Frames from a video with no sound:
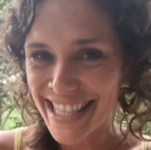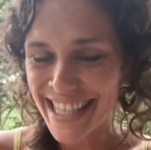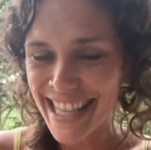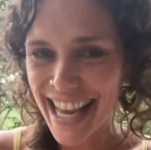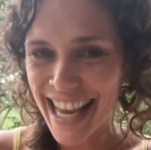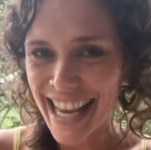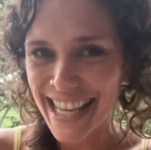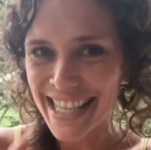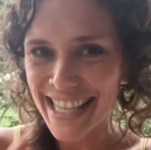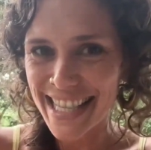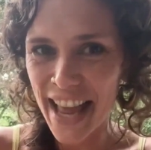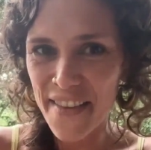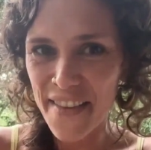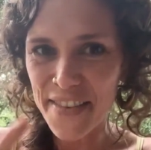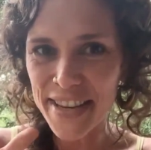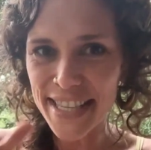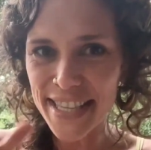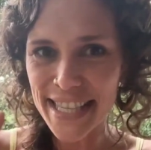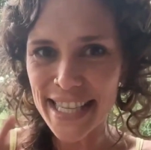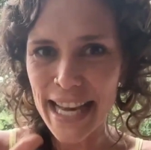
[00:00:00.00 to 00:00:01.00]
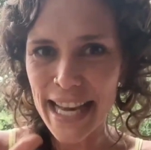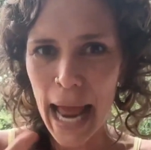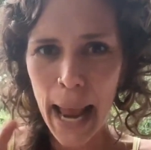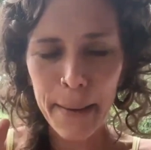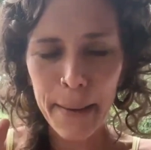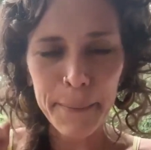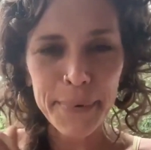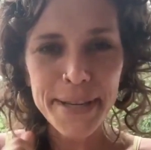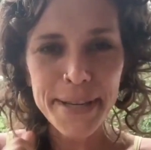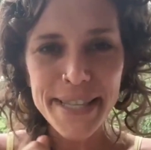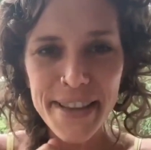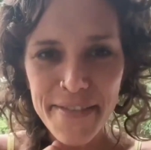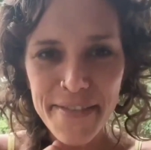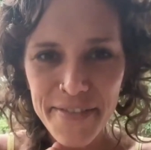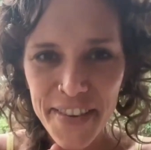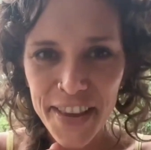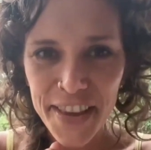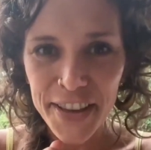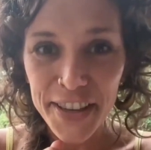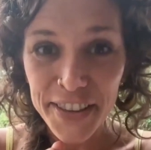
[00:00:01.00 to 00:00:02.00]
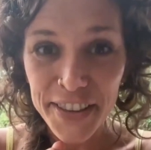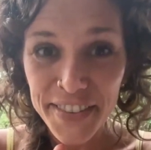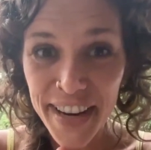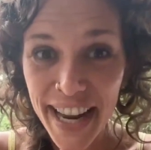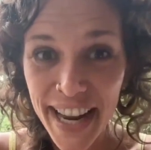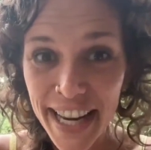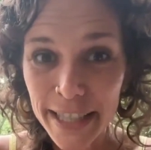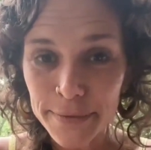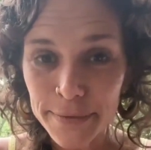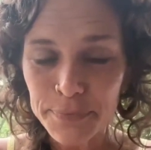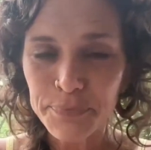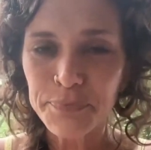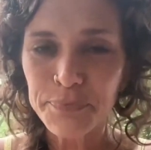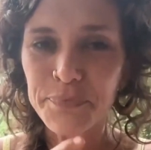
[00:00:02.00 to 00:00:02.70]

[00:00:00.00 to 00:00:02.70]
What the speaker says: 7 to 9% failure rate,